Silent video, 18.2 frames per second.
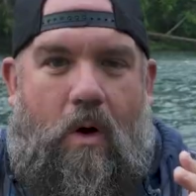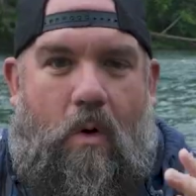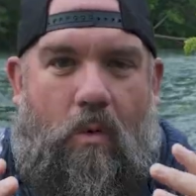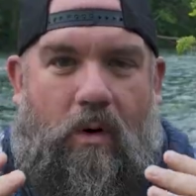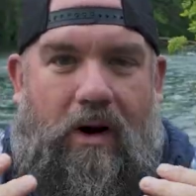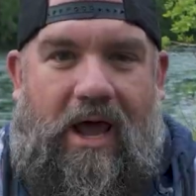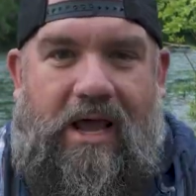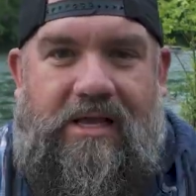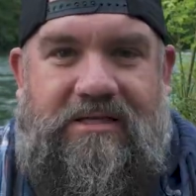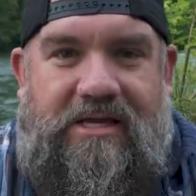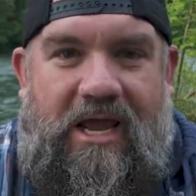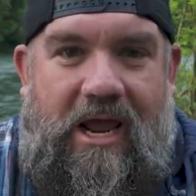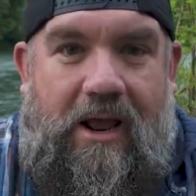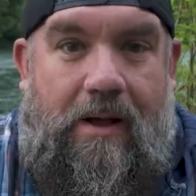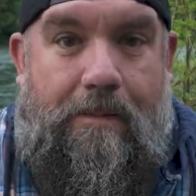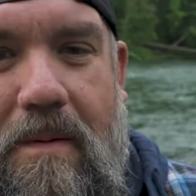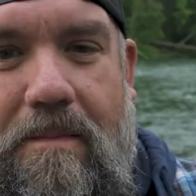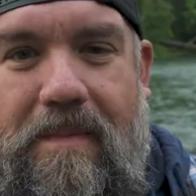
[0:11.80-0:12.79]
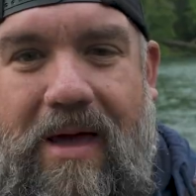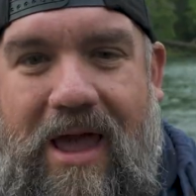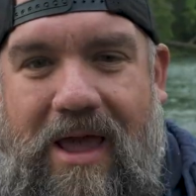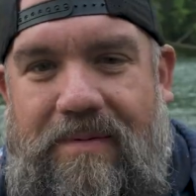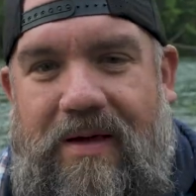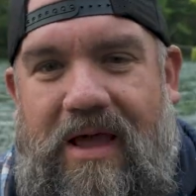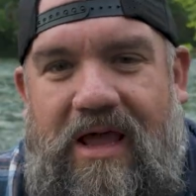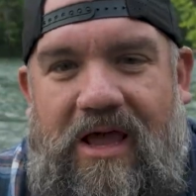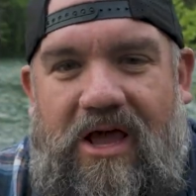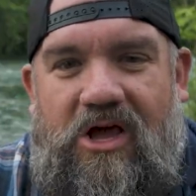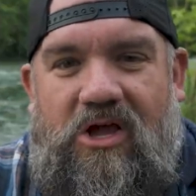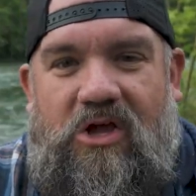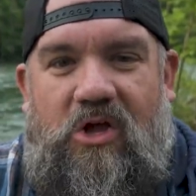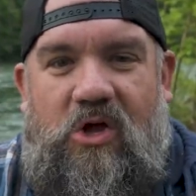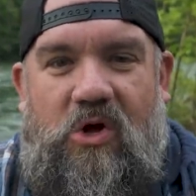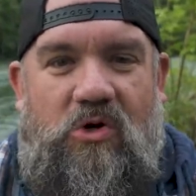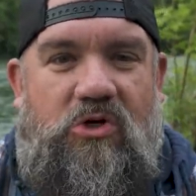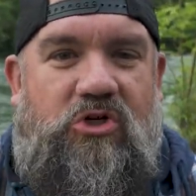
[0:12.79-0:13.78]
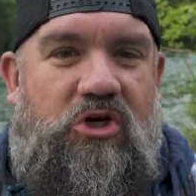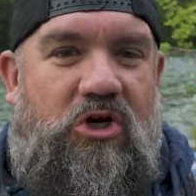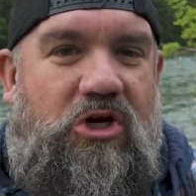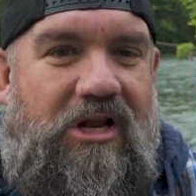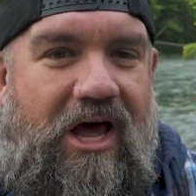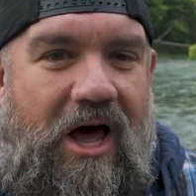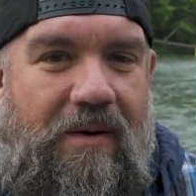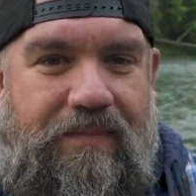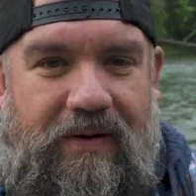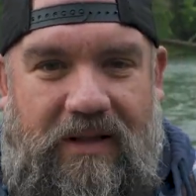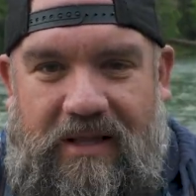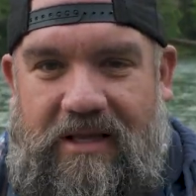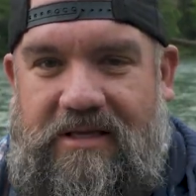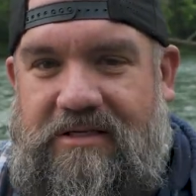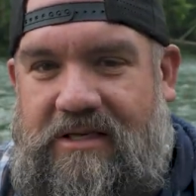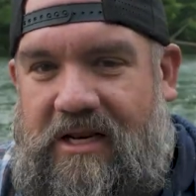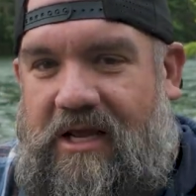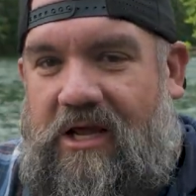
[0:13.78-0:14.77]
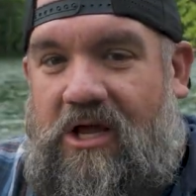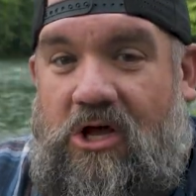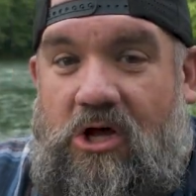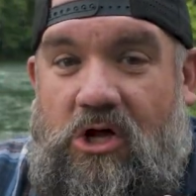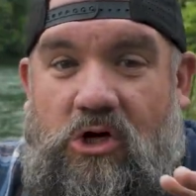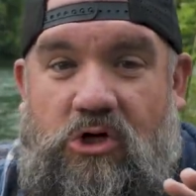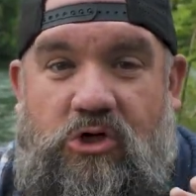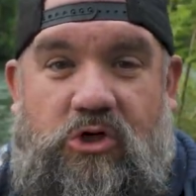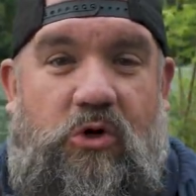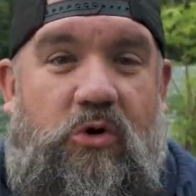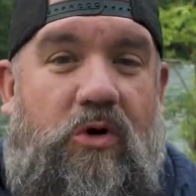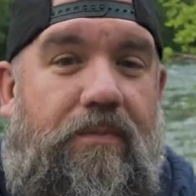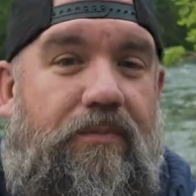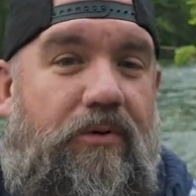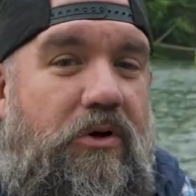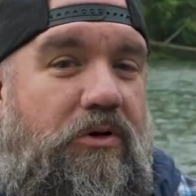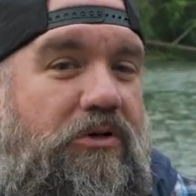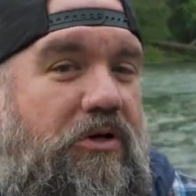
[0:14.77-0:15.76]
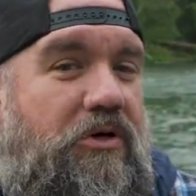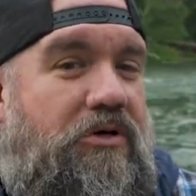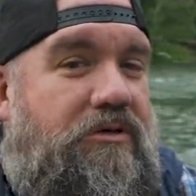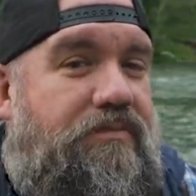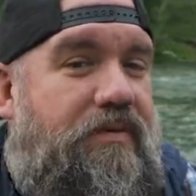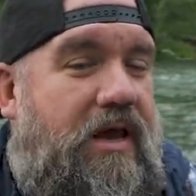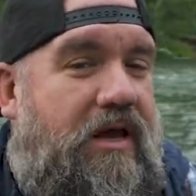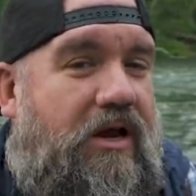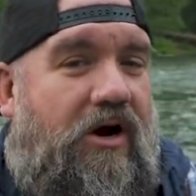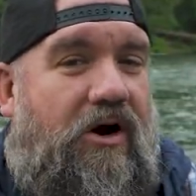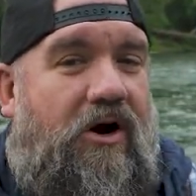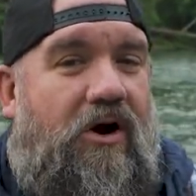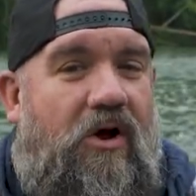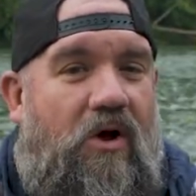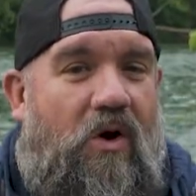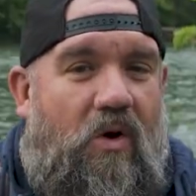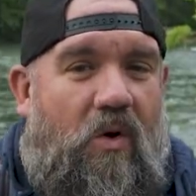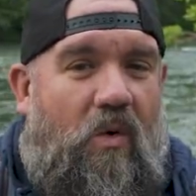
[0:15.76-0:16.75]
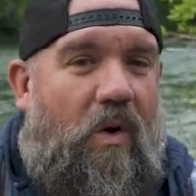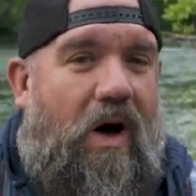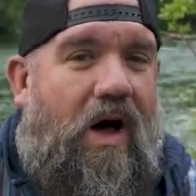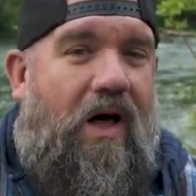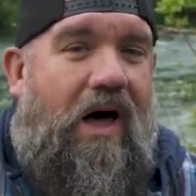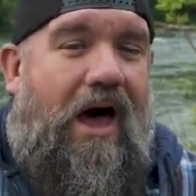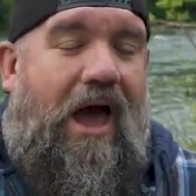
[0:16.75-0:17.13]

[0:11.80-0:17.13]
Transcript: when I say maybe you should not be listening to a Bluetooth speaker while